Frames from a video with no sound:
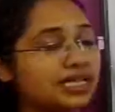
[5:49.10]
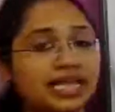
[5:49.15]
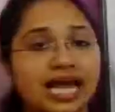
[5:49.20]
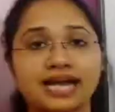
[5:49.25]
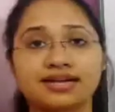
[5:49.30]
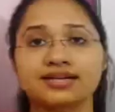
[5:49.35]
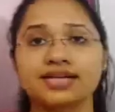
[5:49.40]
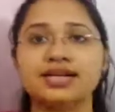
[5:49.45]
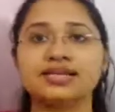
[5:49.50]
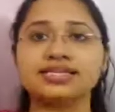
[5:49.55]

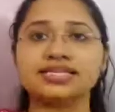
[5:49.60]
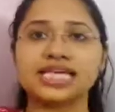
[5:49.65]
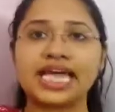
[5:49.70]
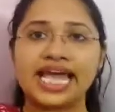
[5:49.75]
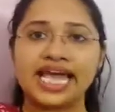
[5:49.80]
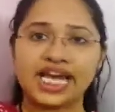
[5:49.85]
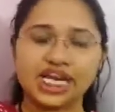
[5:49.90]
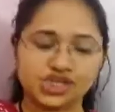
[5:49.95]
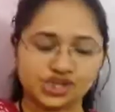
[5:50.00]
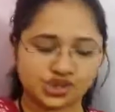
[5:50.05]
that is
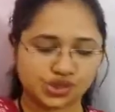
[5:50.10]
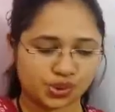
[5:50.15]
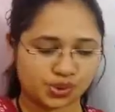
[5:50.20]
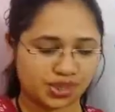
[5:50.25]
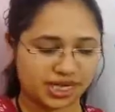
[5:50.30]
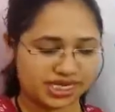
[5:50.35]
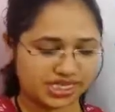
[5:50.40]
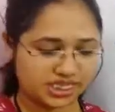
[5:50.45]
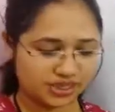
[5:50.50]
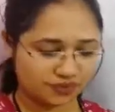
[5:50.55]

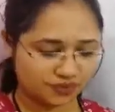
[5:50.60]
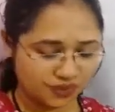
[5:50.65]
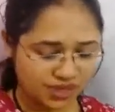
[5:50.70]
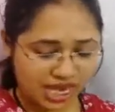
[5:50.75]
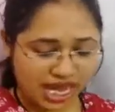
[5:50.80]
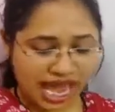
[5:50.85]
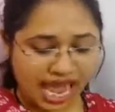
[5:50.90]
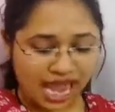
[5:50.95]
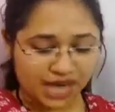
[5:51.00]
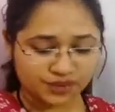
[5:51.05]
interrogative.
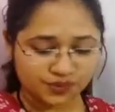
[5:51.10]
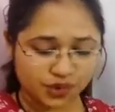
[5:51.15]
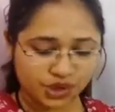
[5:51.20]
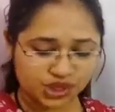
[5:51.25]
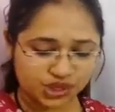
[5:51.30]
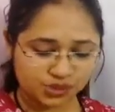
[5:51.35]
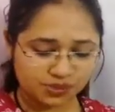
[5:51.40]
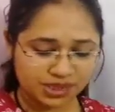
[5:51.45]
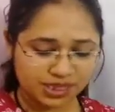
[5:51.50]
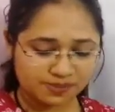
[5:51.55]
And
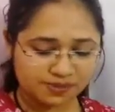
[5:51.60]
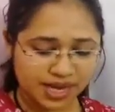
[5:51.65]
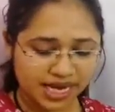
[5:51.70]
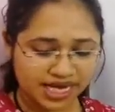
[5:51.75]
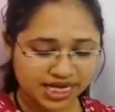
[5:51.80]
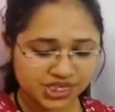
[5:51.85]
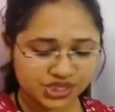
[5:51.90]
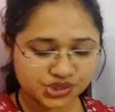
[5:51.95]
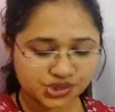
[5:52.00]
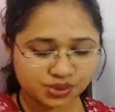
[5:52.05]
what do you mean
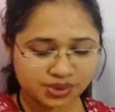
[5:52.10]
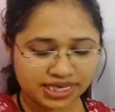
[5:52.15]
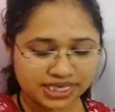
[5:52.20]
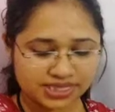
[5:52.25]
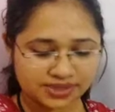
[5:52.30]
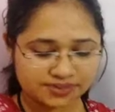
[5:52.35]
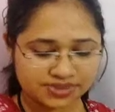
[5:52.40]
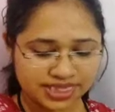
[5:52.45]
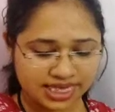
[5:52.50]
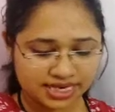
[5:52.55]
by
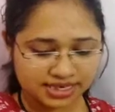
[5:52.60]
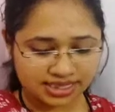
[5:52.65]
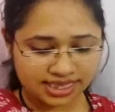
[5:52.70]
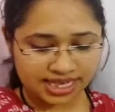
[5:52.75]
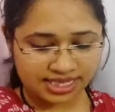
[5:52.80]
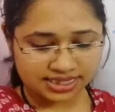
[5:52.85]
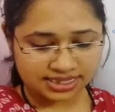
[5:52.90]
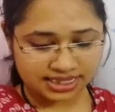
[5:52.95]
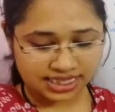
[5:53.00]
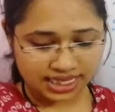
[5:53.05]
interrogative
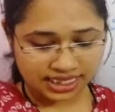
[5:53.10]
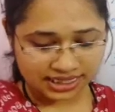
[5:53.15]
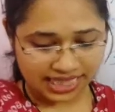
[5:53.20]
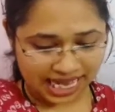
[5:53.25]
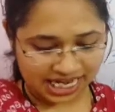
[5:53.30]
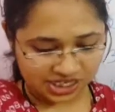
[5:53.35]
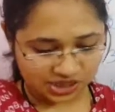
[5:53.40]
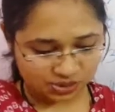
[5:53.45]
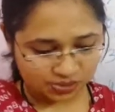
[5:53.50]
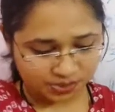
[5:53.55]
sentence?
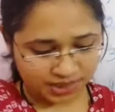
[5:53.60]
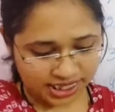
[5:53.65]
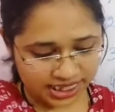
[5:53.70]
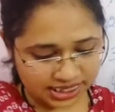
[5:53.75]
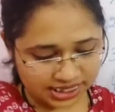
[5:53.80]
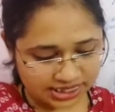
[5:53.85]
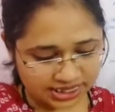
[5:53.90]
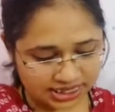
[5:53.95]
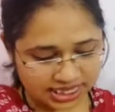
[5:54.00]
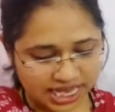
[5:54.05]
That
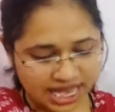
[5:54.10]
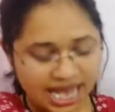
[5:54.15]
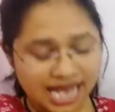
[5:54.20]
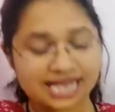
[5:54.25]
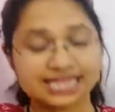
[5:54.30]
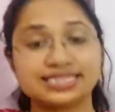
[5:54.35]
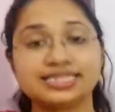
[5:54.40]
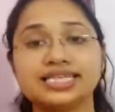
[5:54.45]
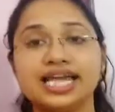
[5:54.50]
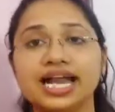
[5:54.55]
means
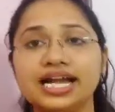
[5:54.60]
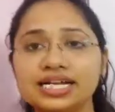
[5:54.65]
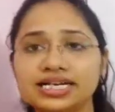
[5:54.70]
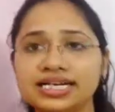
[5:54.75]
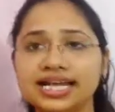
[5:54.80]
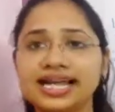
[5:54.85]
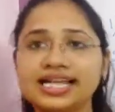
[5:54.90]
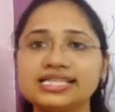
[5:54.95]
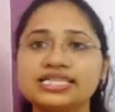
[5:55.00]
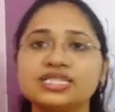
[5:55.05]
a
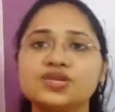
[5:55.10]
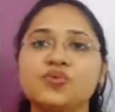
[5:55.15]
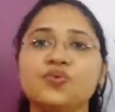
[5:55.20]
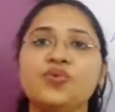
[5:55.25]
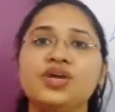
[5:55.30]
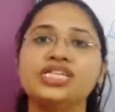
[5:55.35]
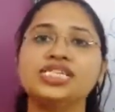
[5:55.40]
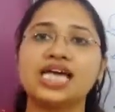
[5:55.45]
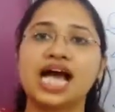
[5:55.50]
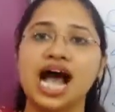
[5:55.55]
sentence
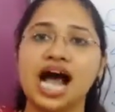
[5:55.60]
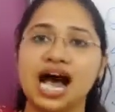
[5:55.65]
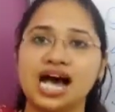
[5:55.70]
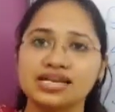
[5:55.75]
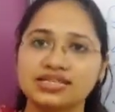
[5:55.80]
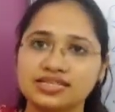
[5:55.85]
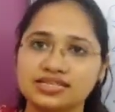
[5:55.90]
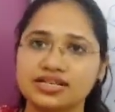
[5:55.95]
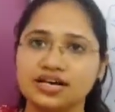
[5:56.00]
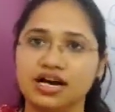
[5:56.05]
which
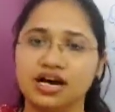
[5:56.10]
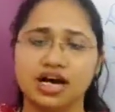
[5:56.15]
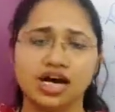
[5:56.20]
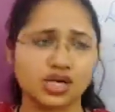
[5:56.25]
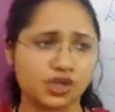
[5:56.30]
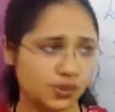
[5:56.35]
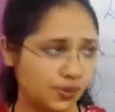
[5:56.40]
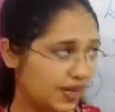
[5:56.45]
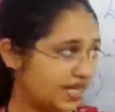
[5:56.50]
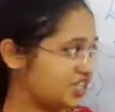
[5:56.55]
asks a
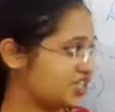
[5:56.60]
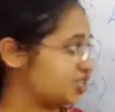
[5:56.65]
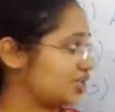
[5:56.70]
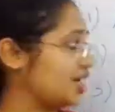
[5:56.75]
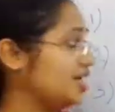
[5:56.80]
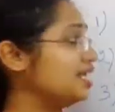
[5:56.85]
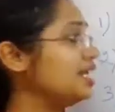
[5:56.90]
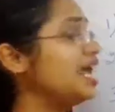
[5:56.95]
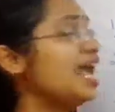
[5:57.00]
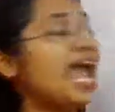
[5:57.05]

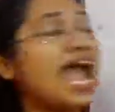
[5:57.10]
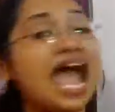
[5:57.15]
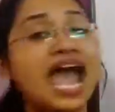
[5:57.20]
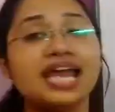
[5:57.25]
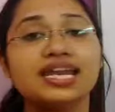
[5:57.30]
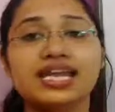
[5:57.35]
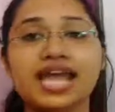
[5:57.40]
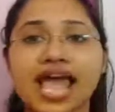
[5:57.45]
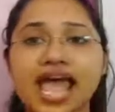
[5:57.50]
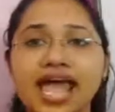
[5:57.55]
question
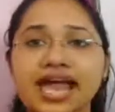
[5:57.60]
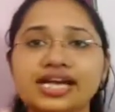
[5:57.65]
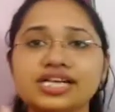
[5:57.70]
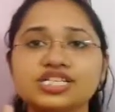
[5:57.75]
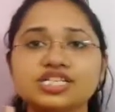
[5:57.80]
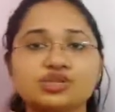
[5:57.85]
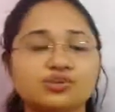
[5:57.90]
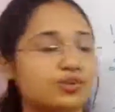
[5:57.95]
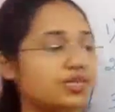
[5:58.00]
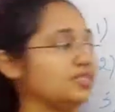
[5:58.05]
and
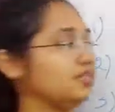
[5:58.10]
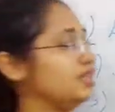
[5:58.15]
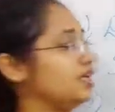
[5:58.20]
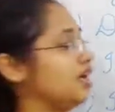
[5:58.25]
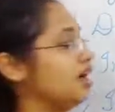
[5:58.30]
ends with